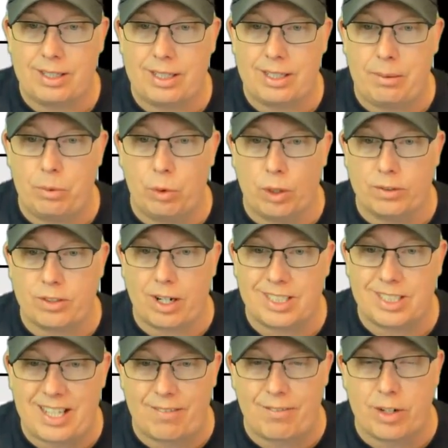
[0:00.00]
T-Wolves are
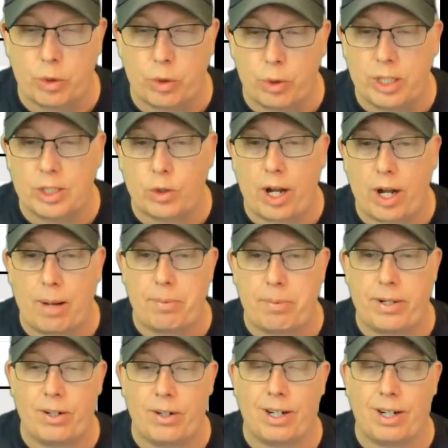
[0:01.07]
seven and three straight up in